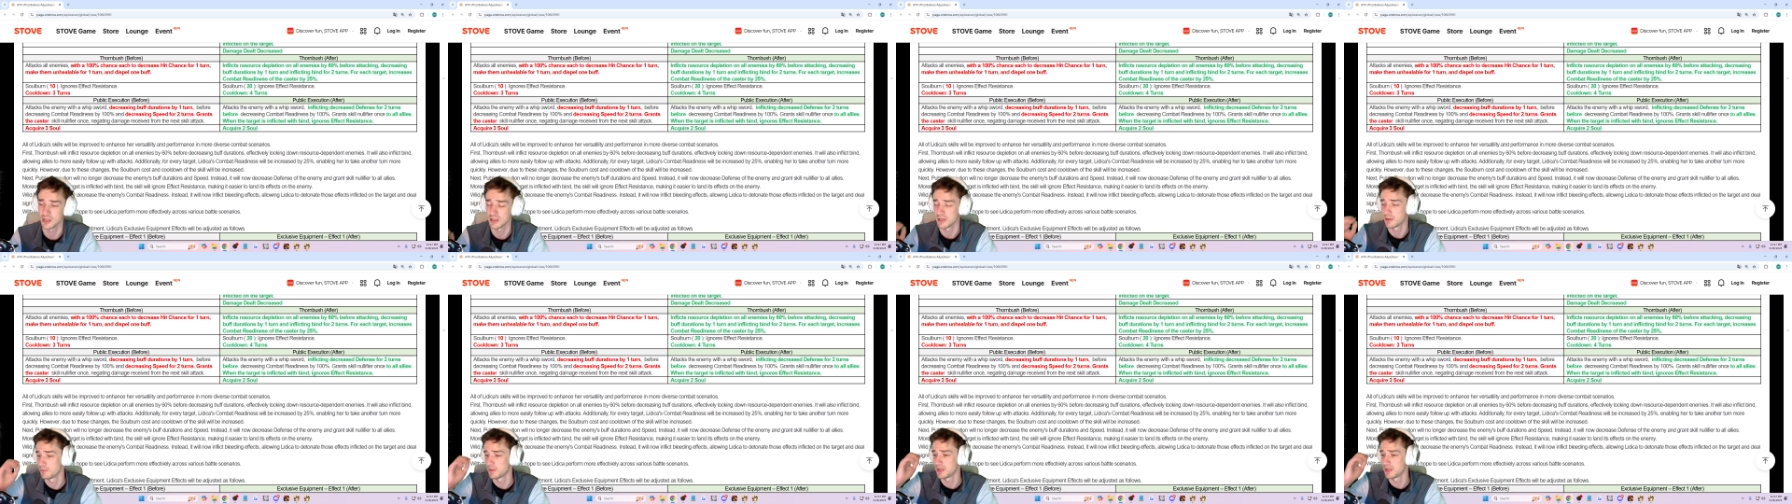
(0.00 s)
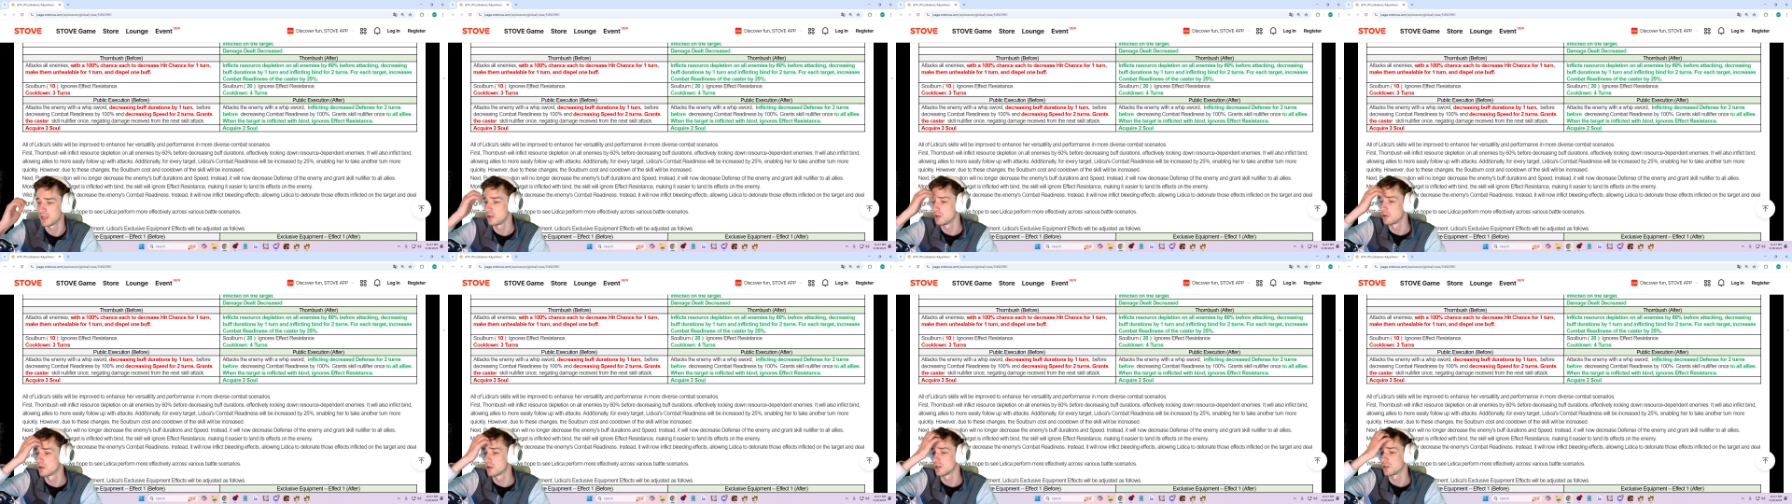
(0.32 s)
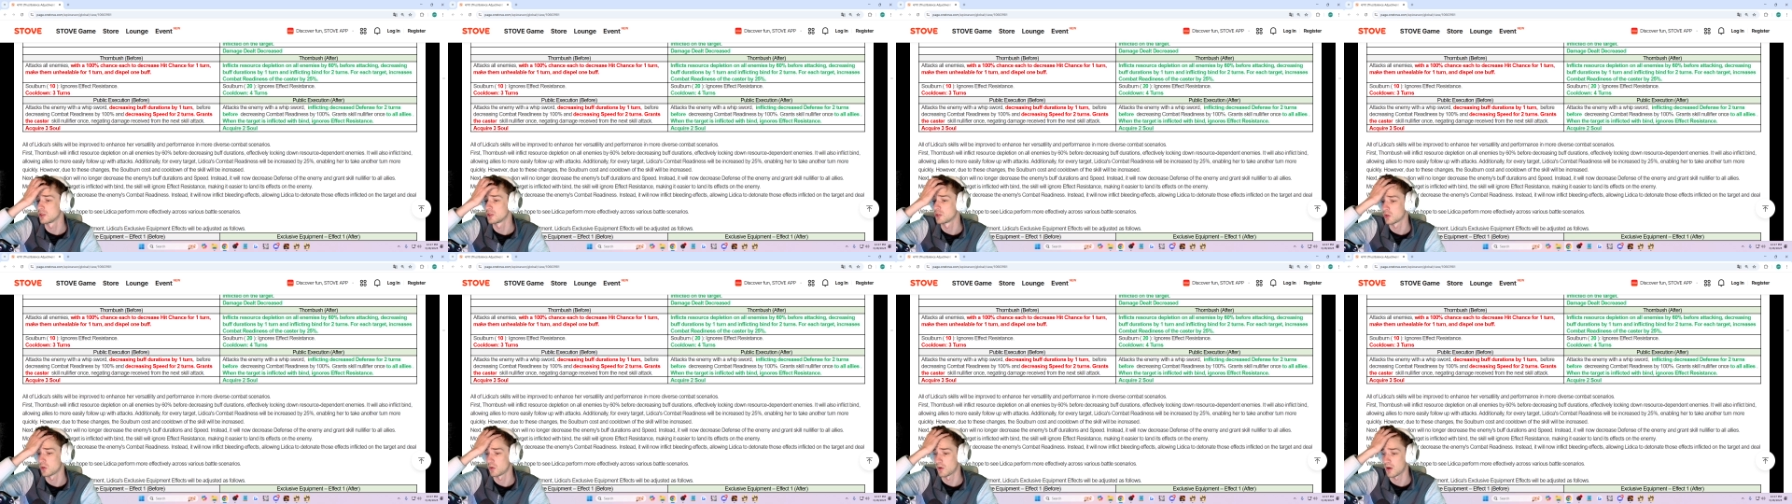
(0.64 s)
I mean, you could
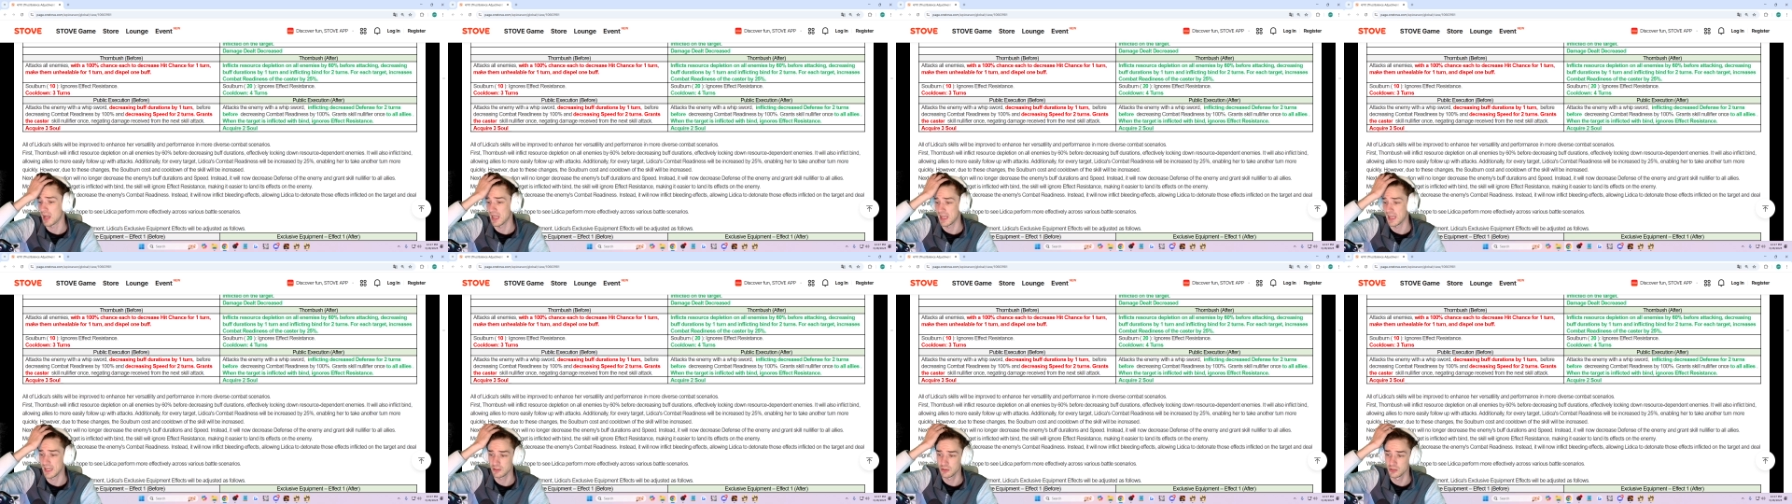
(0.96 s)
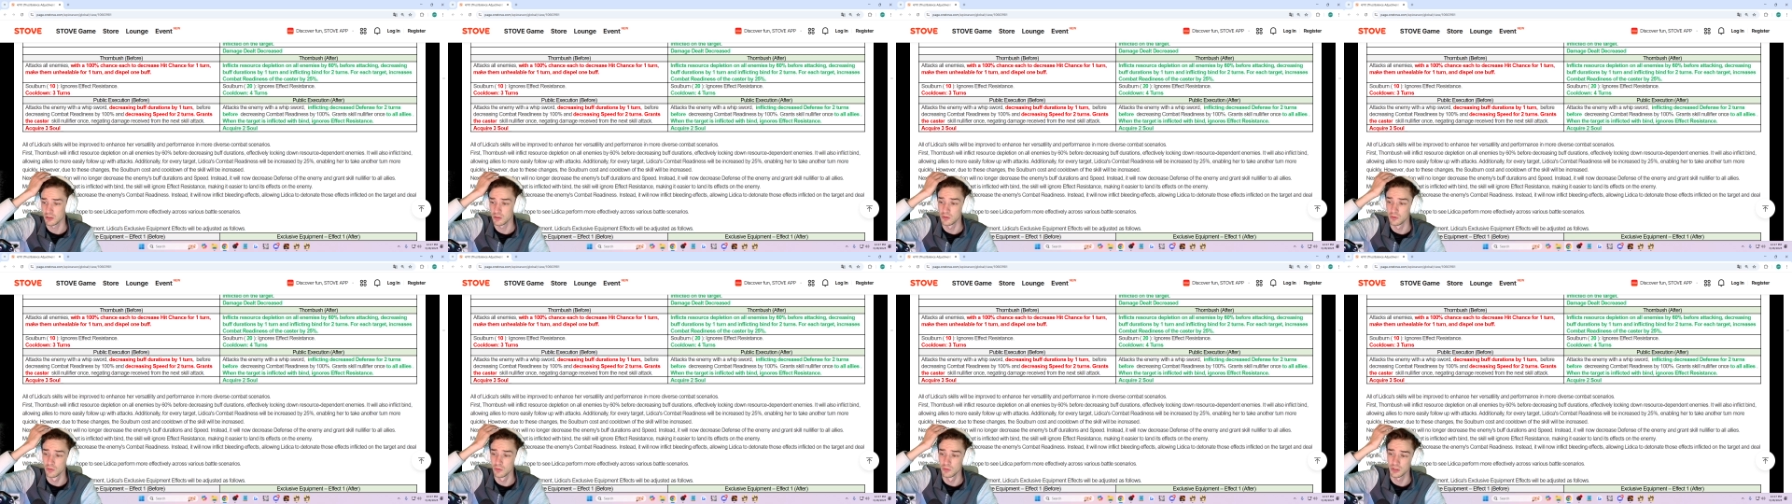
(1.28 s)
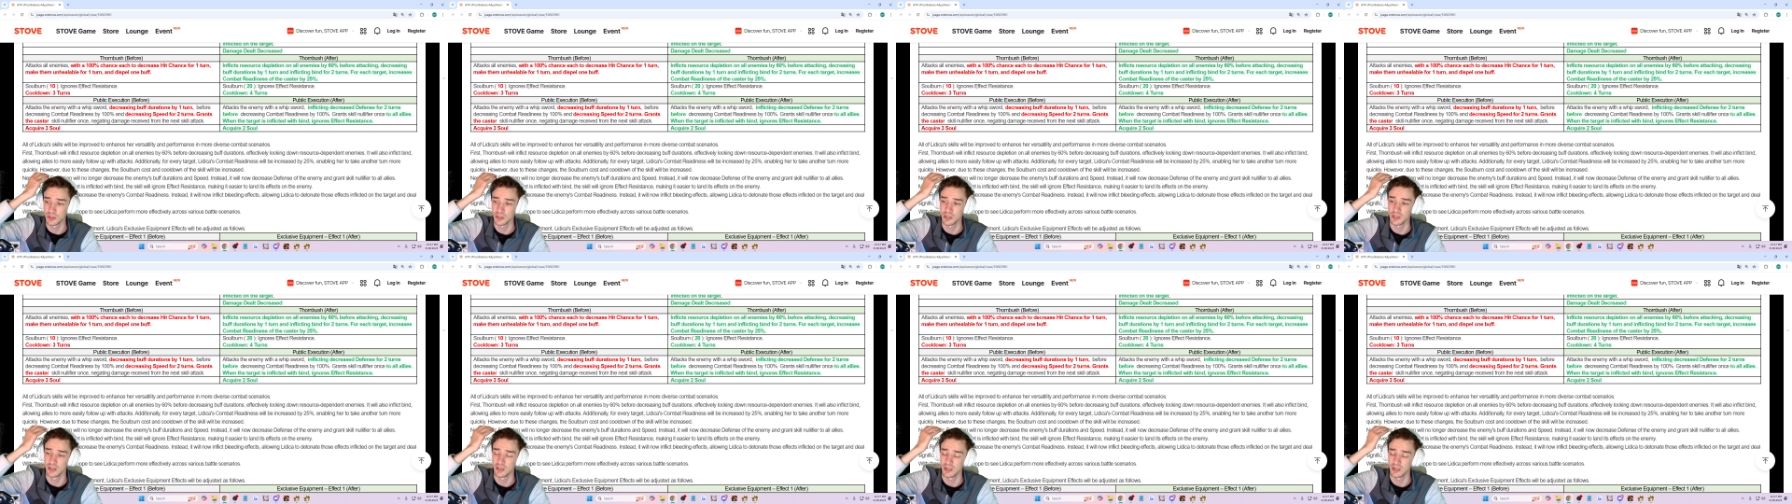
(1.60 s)
try to use
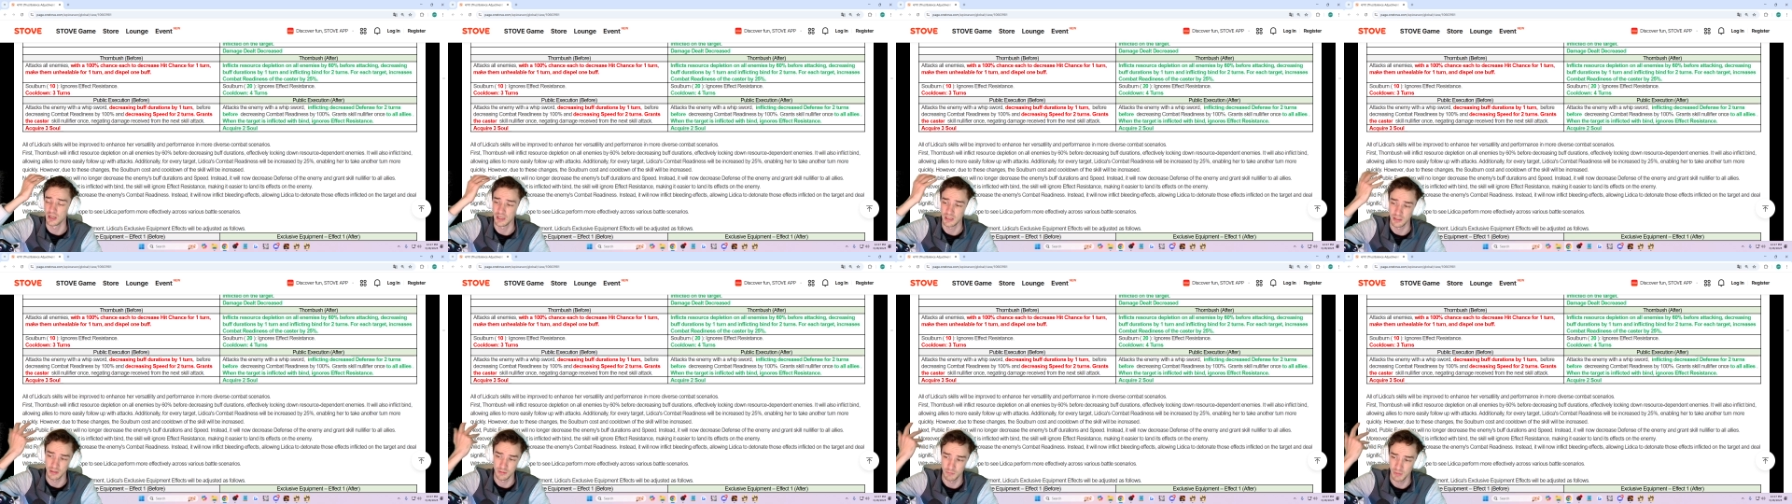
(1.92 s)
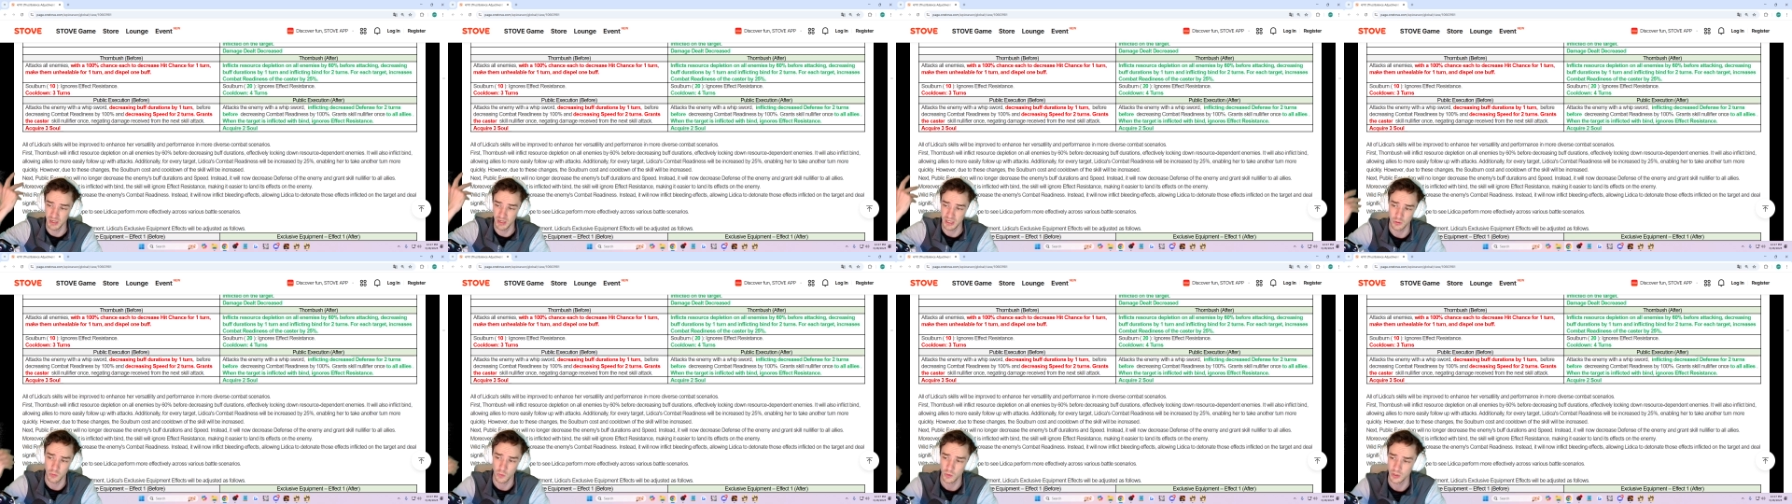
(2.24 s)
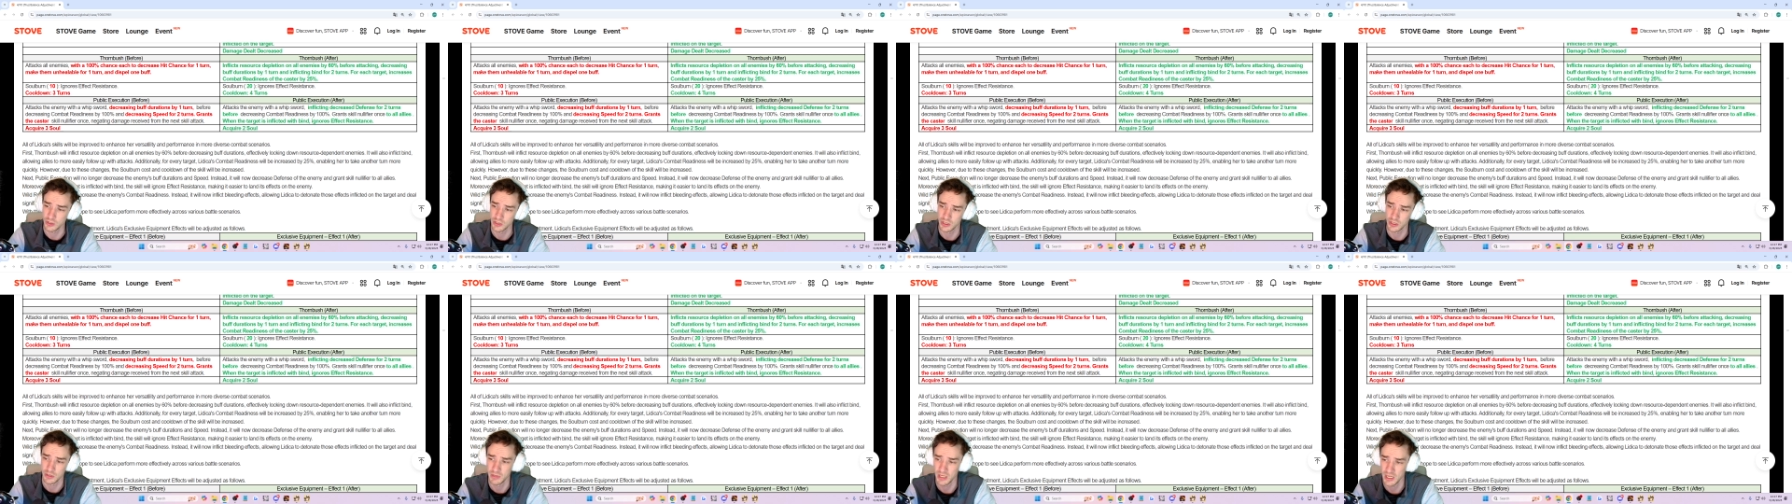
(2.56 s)
her and make her work
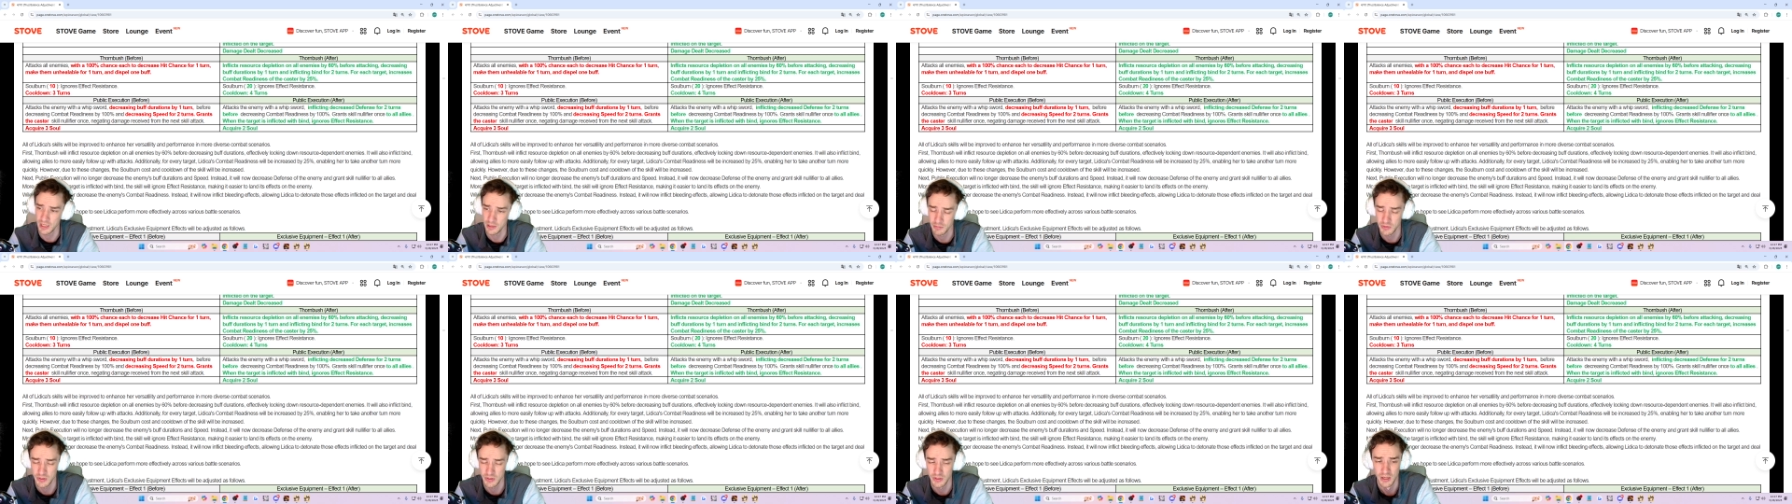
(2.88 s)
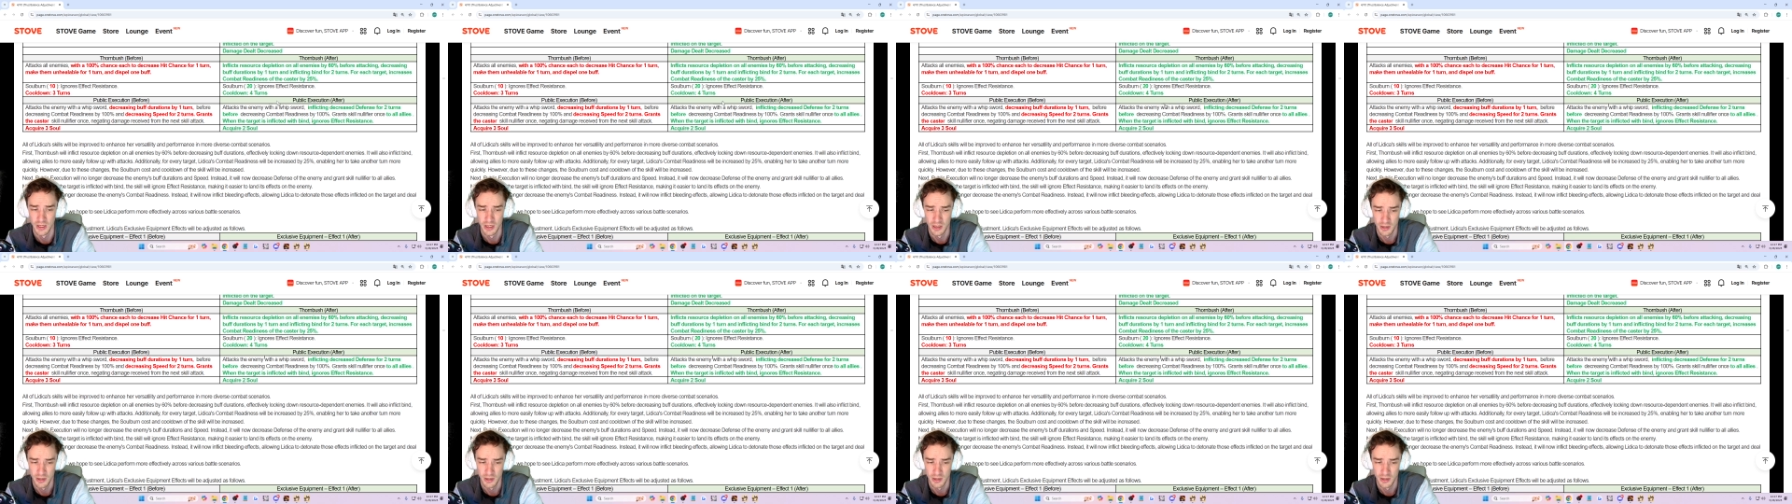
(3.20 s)
sometimes,